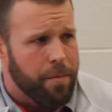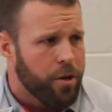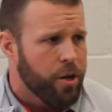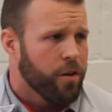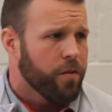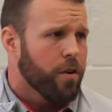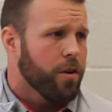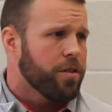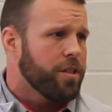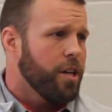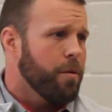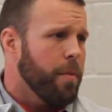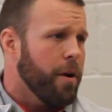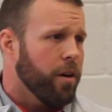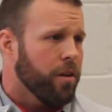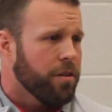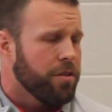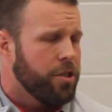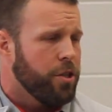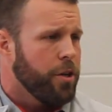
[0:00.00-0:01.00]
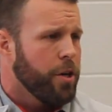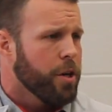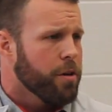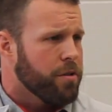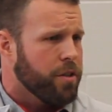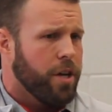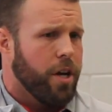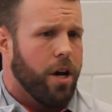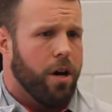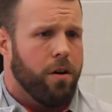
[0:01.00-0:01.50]
to the University of Maryland 2 years
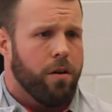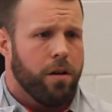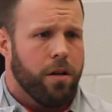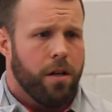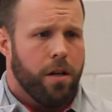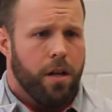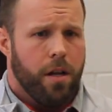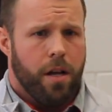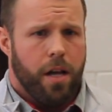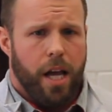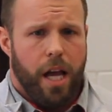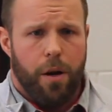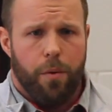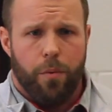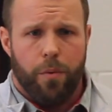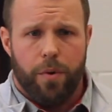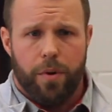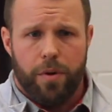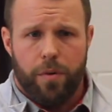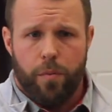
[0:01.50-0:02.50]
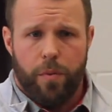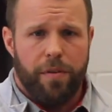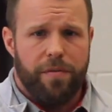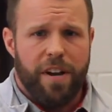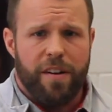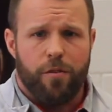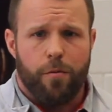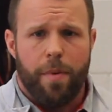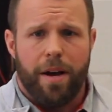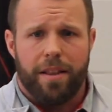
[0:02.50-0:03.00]
ago, and we've
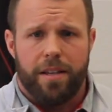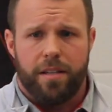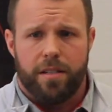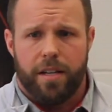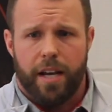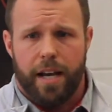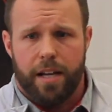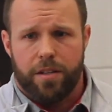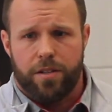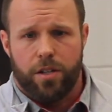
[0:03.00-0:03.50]
never met these guys.